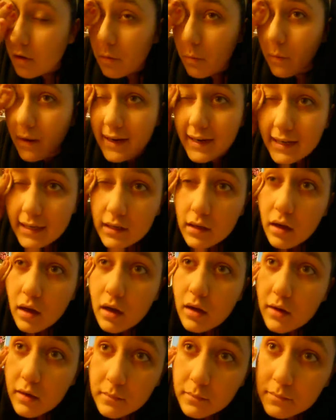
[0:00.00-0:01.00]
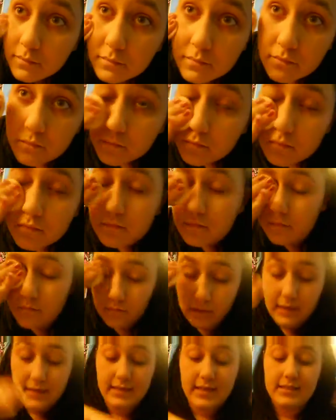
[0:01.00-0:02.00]
where
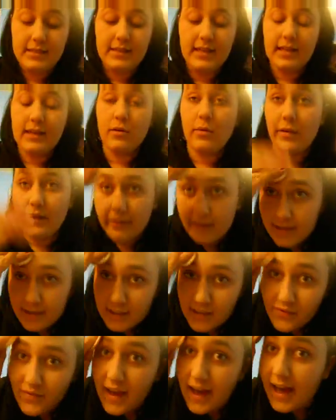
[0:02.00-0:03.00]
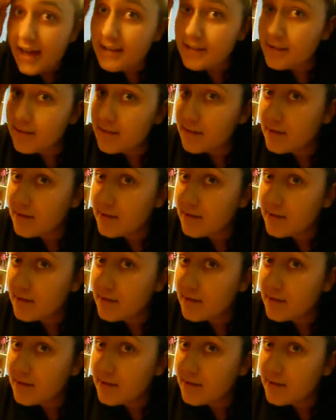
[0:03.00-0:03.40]
it doesn't get oily as fast.